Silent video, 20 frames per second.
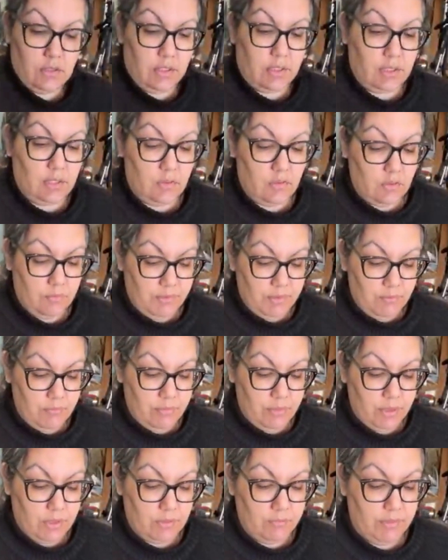like an open
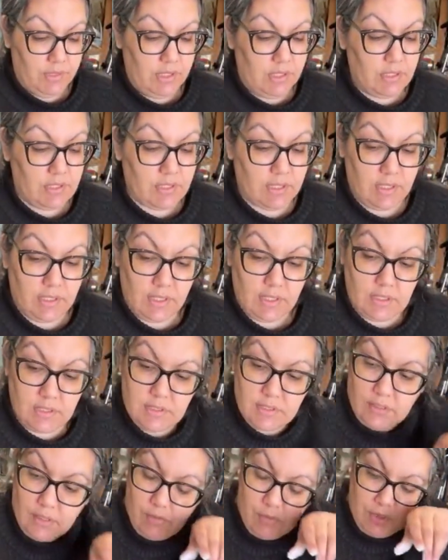book piece, I
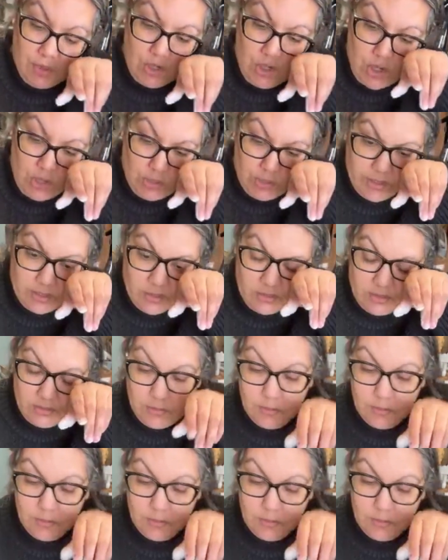guess I would call it.